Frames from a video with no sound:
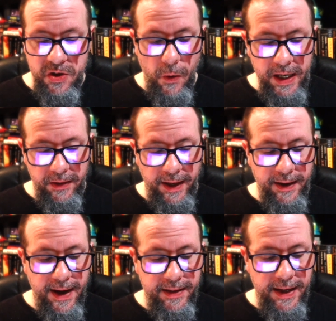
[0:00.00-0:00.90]

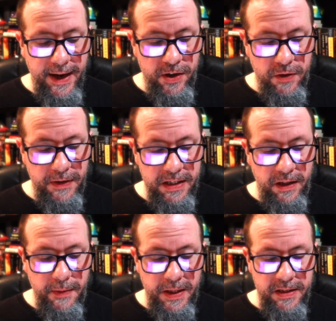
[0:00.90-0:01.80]
toiling at the edge of his
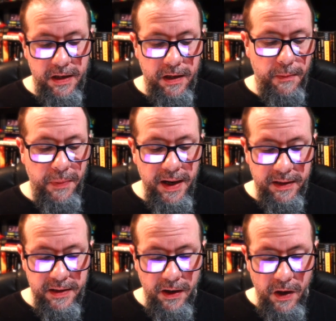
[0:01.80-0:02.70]
limits to
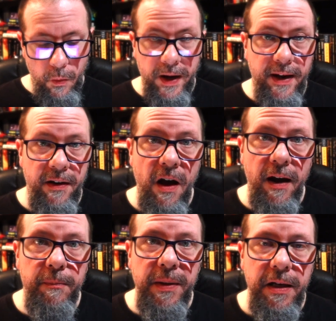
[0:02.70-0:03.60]
depict what cannot
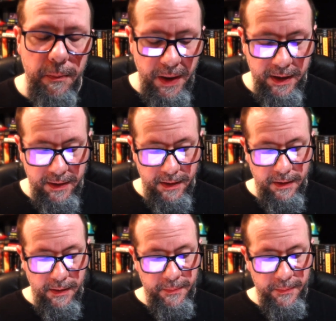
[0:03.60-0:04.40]
be depicted.